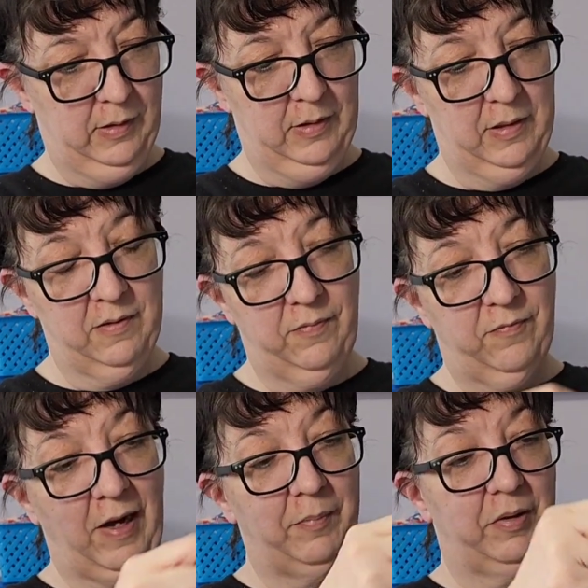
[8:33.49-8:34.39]
This
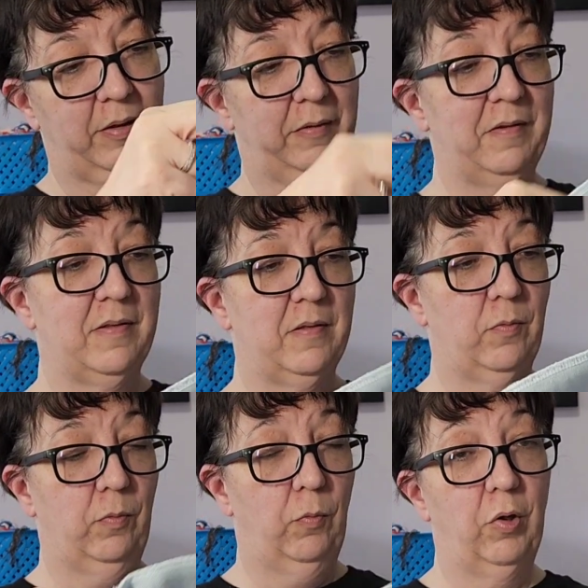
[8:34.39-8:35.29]
fabric, this is
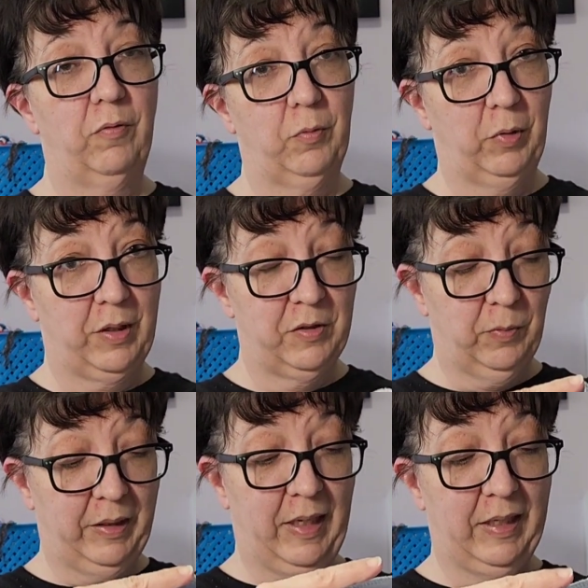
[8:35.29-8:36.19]
1/1 on
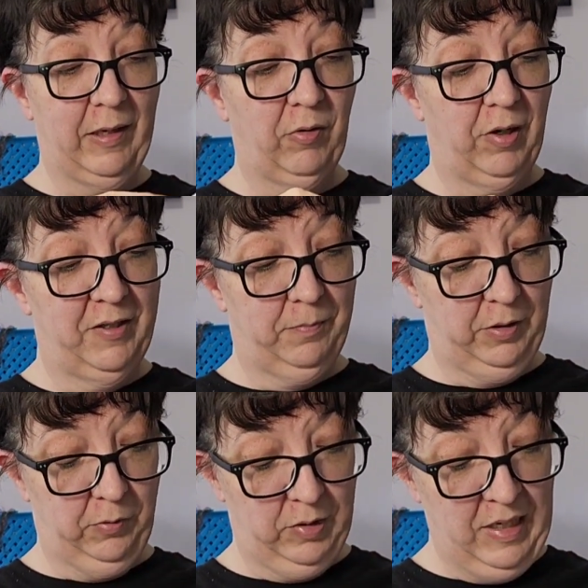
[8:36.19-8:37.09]
28 count ice
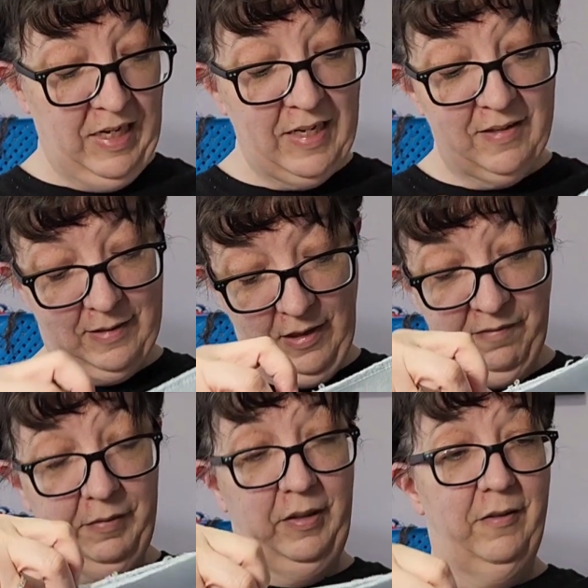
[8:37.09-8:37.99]
blue. It's
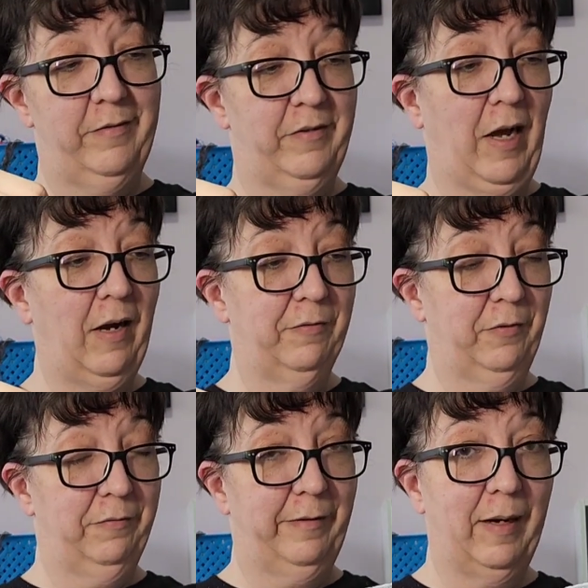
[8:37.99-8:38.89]
lovely, soft
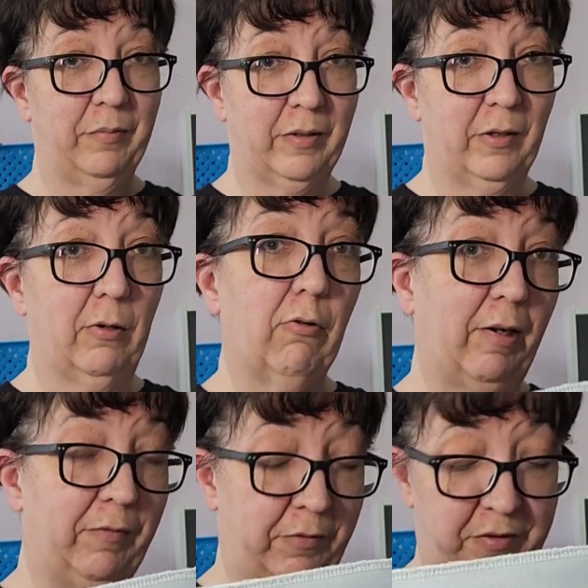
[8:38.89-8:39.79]
fabric,
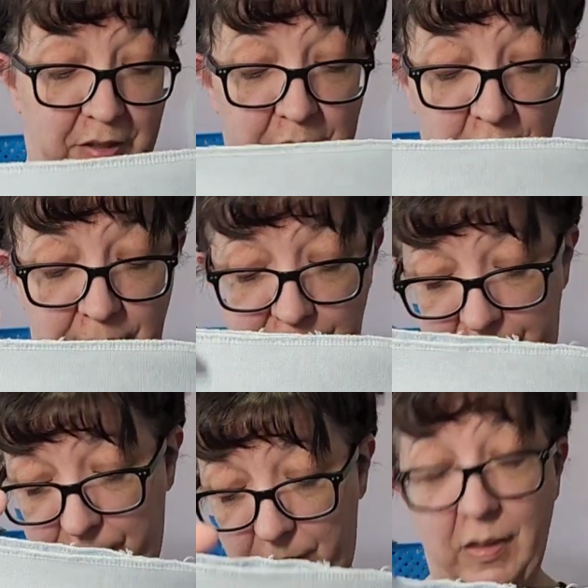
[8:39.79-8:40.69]
great for stitching,
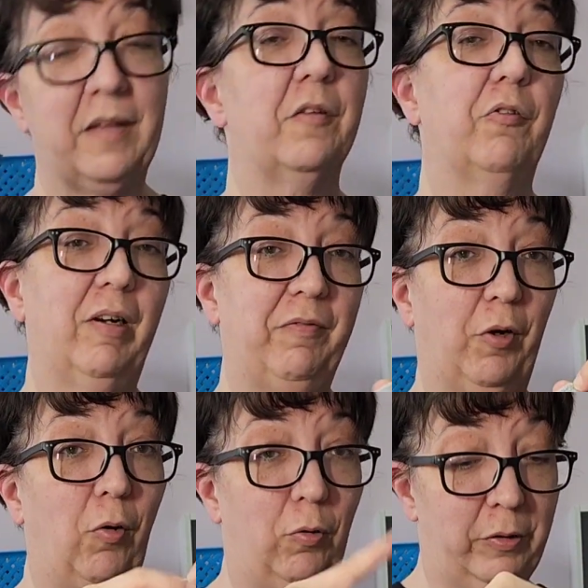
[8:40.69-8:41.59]
not so great for
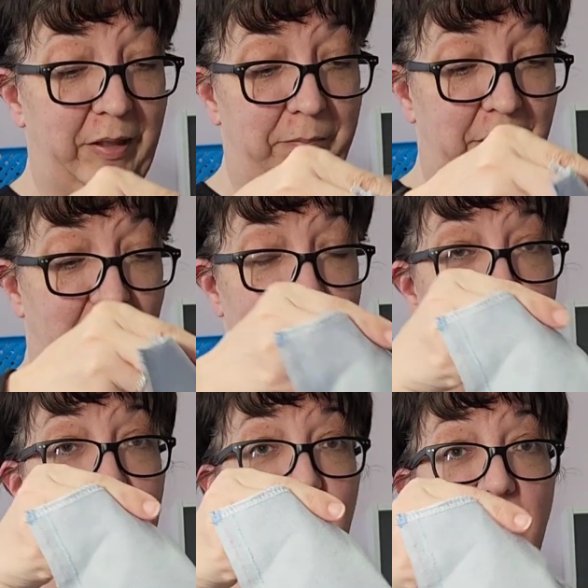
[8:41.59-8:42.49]
holding because
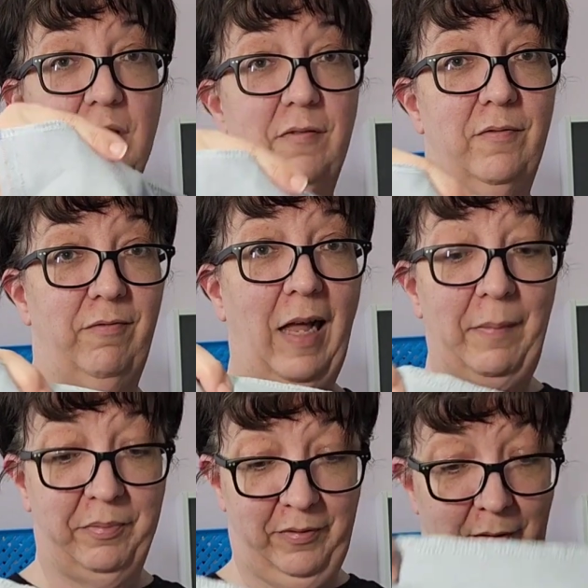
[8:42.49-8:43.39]
it just
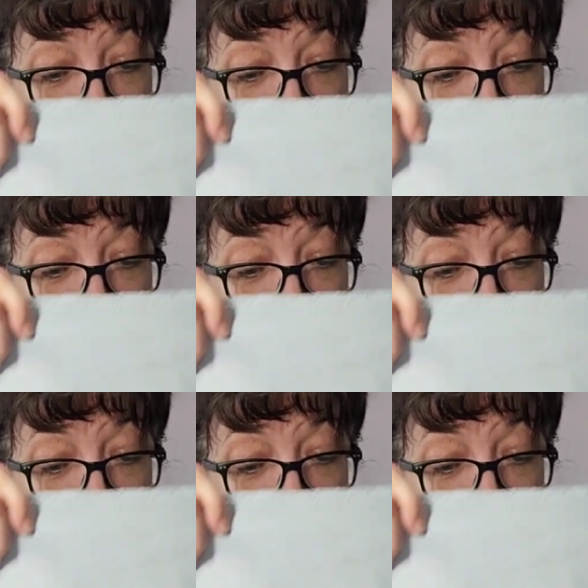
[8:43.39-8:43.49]
flops.